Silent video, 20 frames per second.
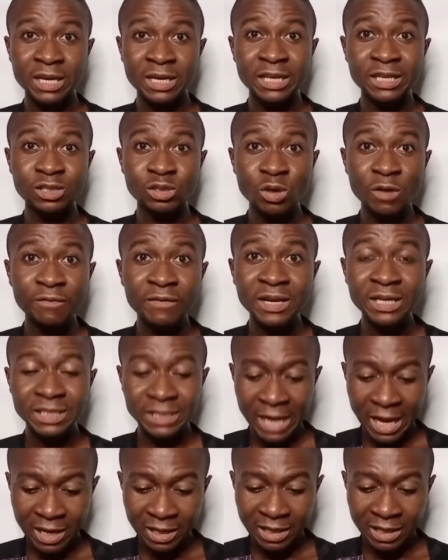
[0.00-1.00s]
They suffered
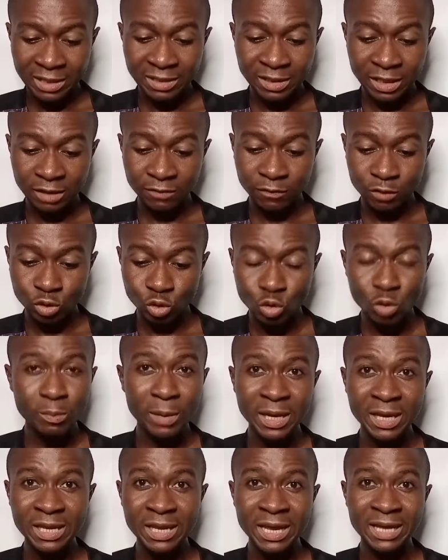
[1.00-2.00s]
childlessness for so
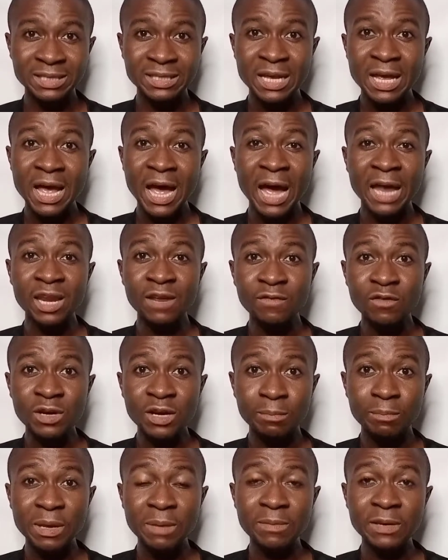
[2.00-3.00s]
many years, and even
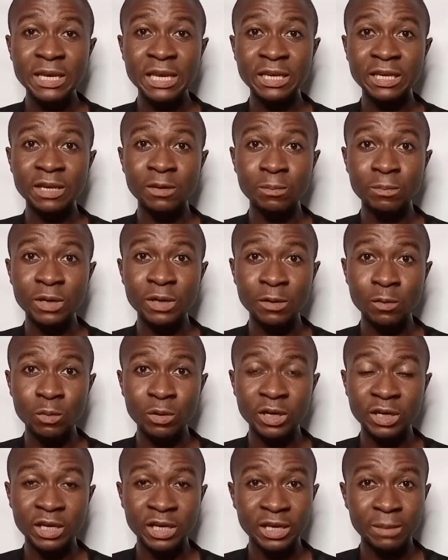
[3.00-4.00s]
the baby, the, the,
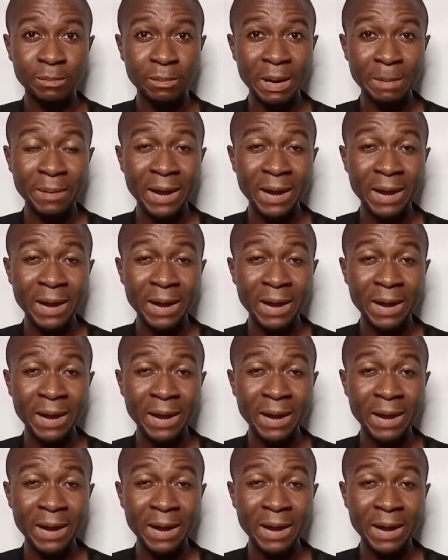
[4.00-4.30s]
the,